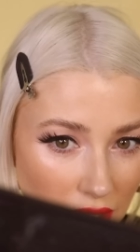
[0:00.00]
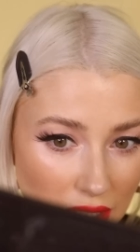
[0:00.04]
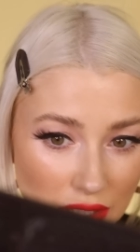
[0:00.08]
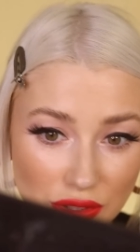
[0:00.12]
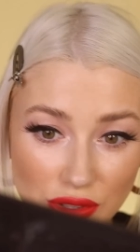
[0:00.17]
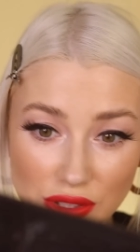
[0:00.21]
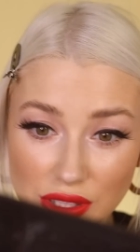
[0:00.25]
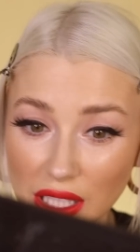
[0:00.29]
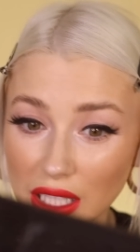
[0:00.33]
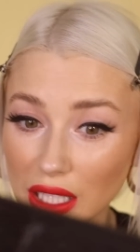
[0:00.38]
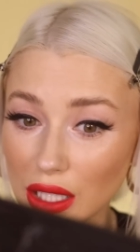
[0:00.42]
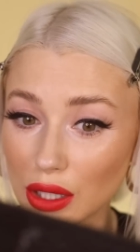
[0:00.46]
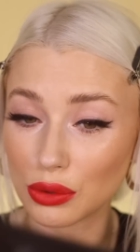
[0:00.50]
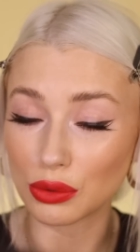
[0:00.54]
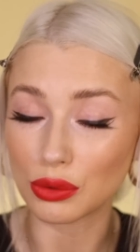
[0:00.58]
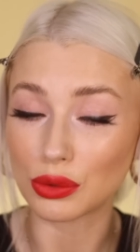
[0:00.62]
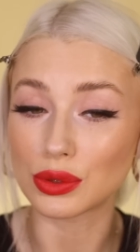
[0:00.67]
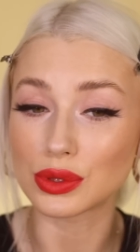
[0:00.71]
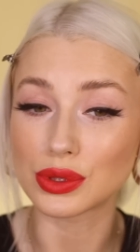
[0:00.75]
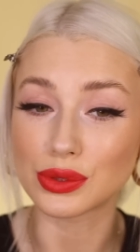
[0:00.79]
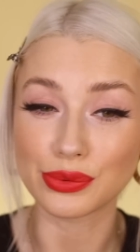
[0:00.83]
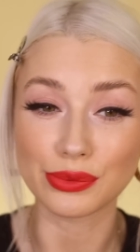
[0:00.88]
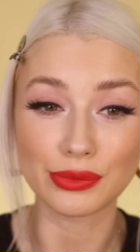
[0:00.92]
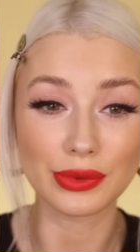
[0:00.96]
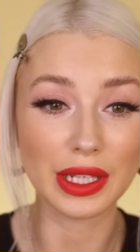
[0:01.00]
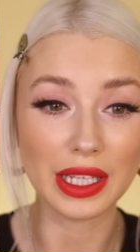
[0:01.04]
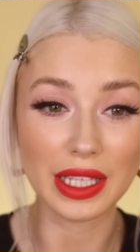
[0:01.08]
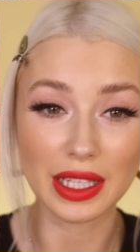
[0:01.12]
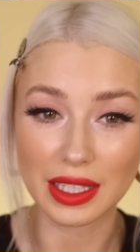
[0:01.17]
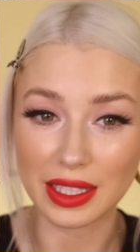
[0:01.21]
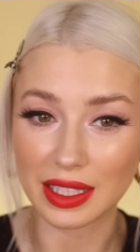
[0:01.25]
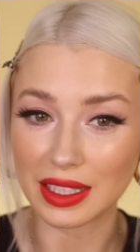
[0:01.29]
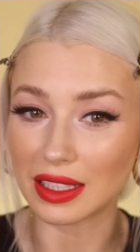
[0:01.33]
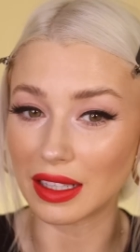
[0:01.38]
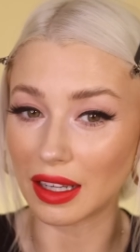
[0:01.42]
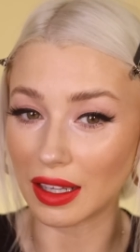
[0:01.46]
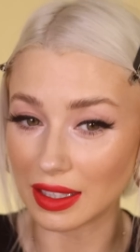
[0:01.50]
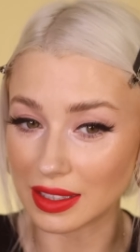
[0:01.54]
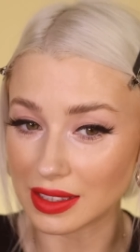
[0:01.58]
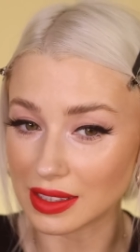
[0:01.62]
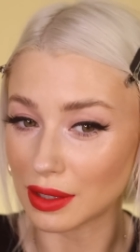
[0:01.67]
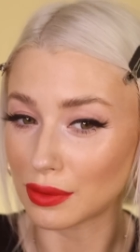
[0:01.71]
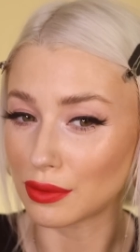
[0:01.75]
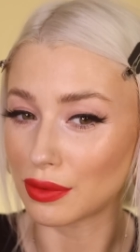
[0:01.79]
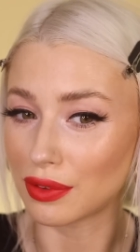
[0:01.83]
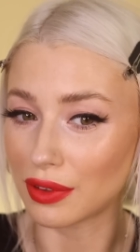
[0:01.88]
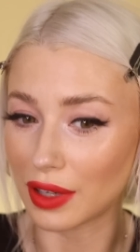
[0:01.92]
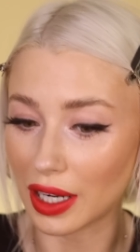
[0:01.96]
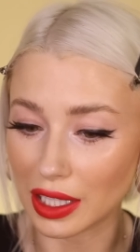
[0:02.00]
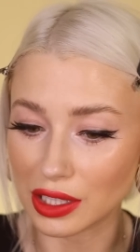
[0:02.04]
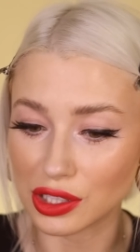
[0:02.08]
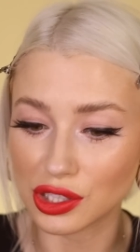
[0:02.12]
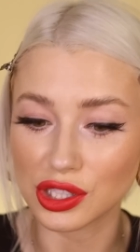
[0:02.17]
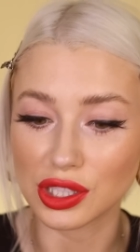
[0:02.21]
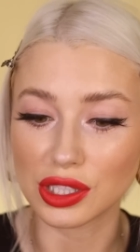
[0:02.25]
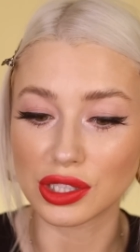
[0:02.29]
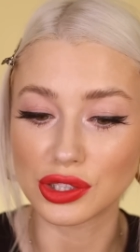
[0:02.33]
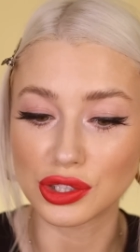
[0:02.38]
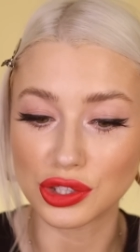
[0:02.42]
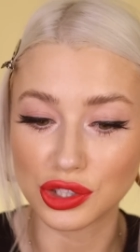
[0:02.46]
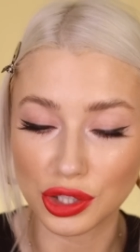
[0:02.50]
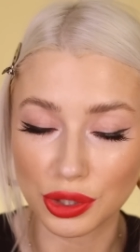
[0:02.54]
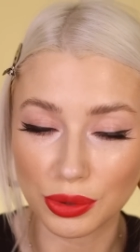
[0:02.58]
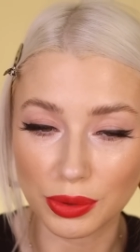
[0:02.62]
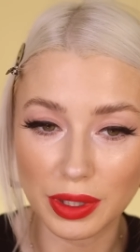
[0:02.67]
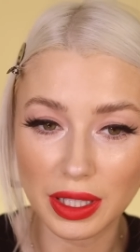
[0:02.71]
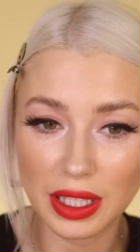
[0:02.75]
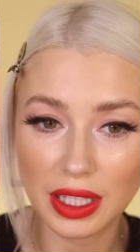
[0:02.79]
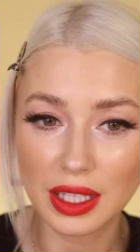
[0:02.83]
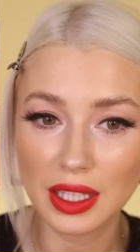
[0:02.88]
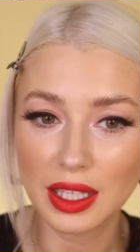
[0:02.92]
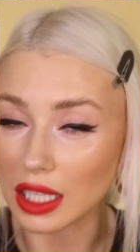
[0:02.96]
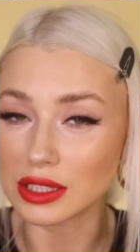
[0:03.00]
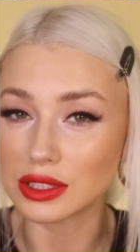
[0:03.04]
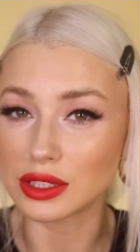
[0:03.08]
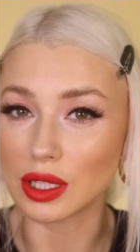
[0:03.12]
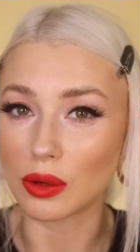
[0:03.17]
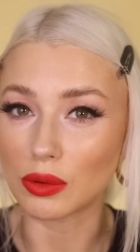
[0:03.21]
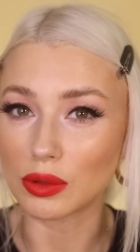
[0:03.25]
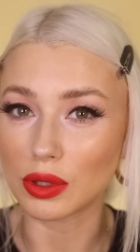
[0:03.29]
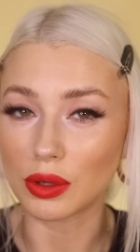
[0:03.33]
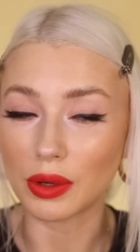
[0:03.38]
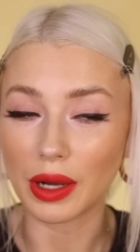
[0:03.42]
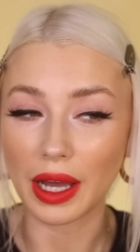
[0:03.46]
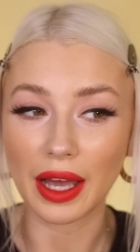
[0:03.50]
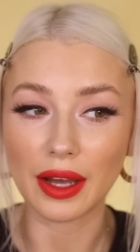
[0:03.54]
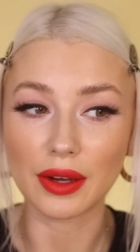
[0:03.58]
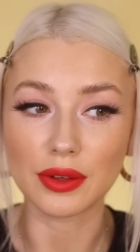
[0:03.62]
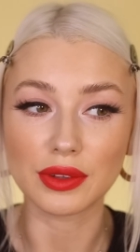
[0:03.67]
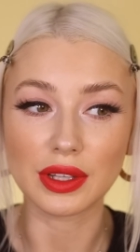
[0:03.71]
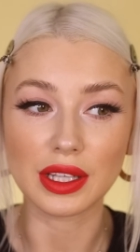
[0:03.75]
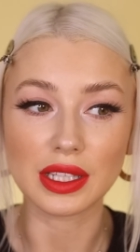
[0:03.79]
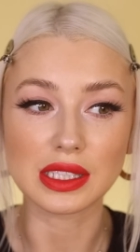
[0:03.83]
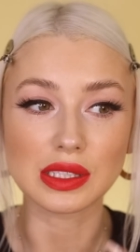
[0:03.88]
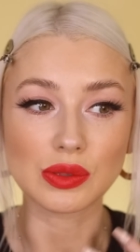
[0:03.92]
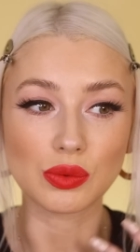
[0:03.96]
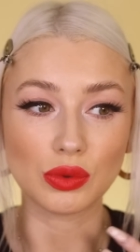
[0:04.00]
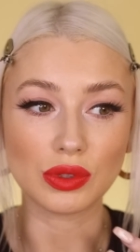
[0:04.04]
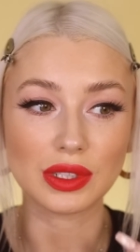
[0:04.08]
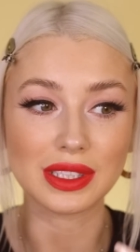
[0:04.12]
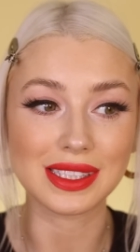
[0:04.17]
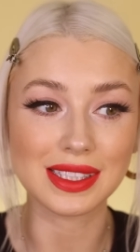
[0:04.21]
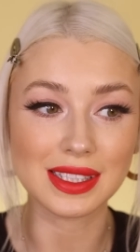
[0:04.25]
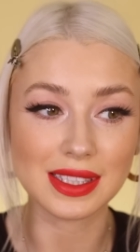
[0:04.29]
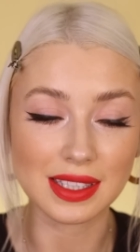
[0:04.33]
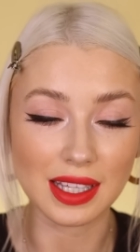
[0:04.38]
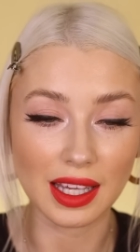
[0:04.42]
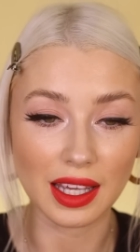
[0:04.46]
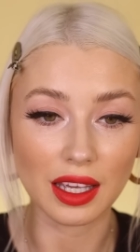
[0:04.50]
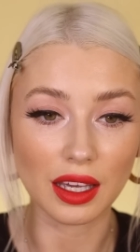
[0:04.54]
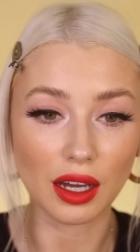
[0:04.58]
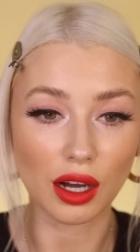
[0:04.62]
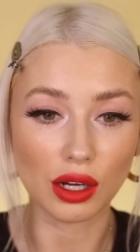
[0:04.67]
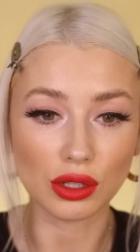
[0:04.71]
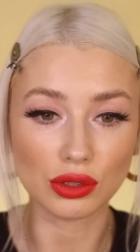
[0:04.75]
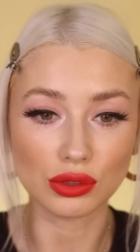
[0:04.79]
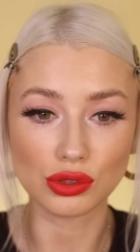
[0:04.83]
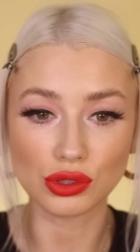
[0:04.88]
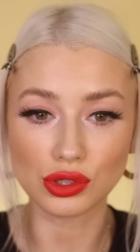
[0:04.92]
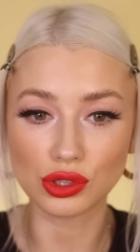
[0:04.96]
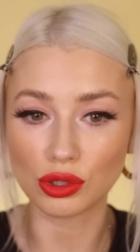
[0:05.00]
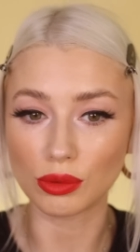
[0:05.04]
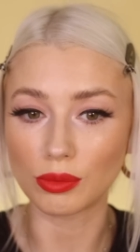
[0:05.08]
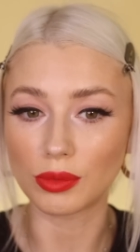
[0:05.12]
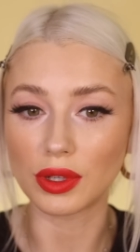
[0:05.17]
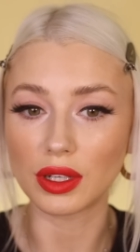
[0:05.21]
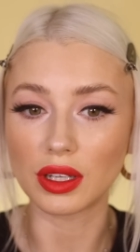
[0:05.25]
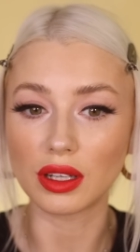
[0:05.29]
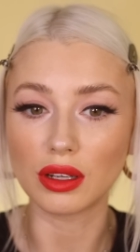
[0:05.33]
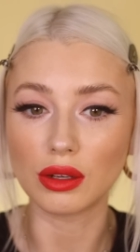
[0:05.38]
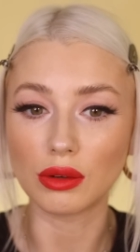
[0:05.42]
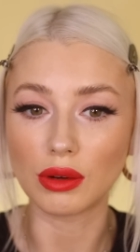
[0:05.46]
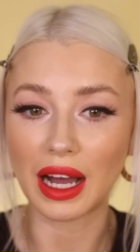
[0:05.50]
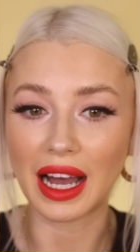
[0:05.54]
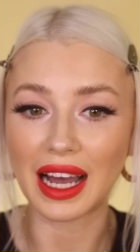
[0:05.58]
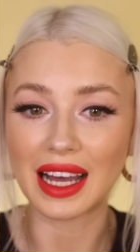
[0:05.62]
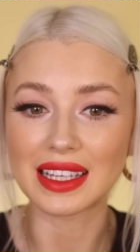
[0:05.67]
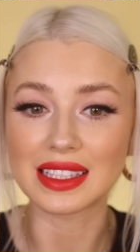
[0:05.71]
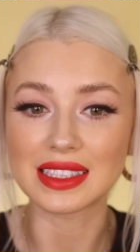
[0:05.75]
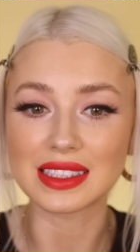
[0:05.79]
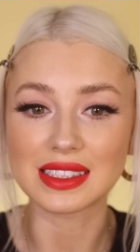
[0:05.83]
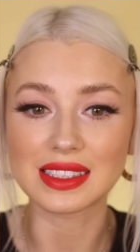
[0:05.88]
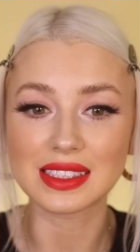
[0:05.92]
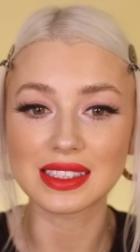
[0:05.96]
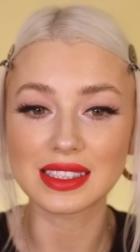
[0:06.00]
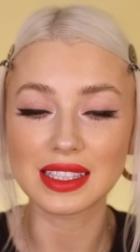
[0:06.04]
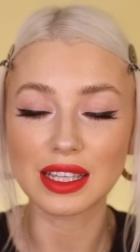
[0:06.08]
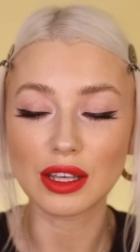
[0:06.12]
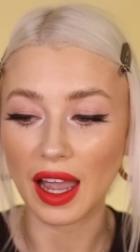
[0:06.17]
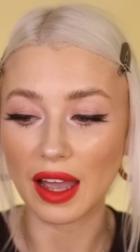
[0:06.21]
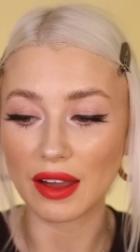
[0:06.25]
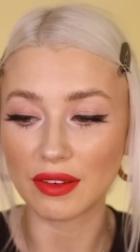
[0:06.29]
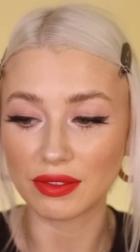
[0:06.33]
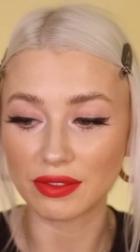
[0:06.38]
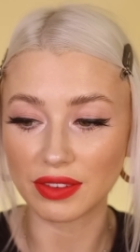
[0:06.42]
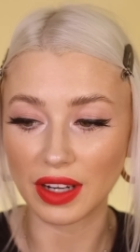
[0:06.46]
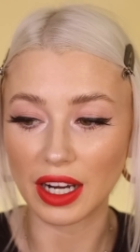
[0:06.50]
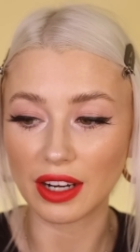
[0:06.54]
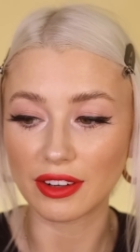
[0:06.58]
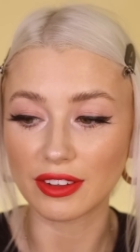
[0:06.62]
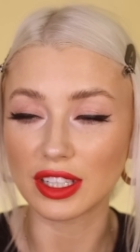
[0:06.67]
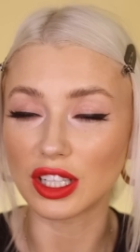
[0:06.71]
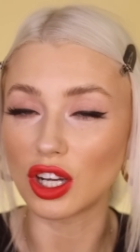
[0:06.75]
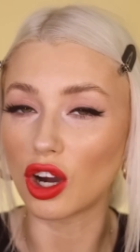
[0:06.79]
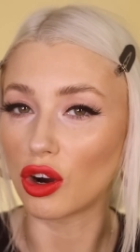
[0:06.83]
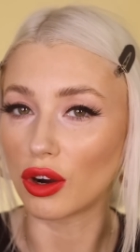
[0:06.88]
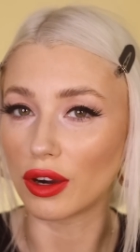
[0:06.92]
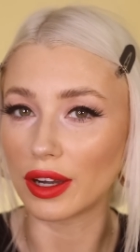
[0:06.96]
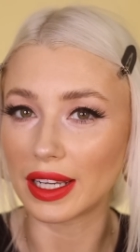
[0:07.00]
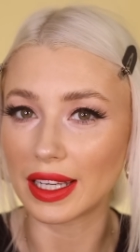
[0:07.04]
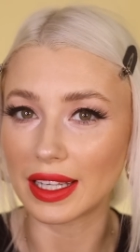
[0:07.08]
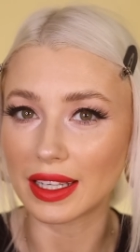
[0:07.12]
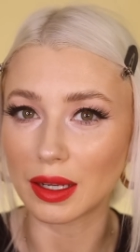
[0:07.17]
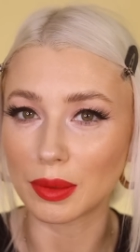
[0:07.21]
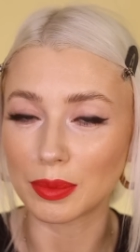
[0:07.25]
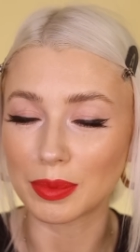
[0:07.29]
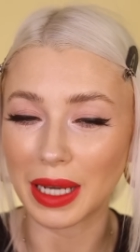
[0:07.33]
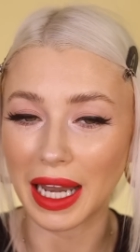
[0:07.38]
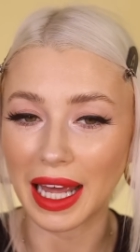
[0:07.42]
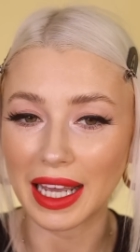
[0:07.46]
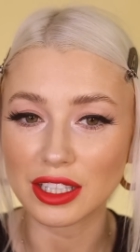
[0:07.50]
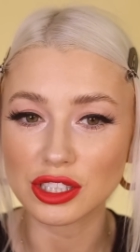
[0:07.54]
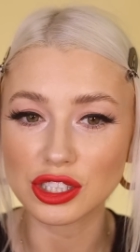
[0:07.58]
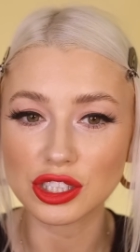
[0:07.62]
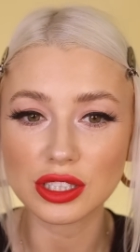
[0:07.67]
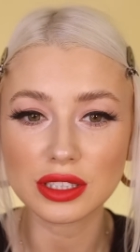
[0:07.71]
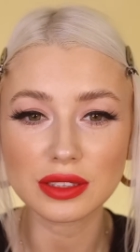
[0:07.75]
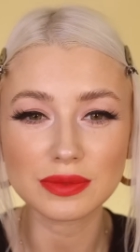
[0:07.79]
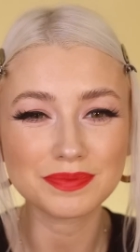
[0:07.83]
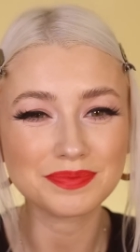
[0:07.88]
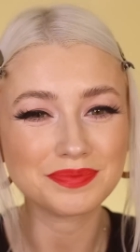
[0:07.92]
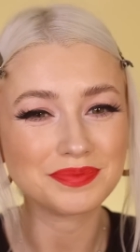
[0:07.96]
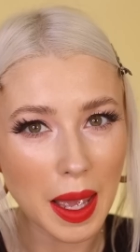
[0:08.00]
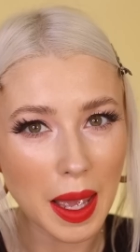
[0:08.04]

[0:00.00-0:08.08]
I just think it looks really nice and fresh and dewy. I don't know how this would sit on someone who has a very oily complexion.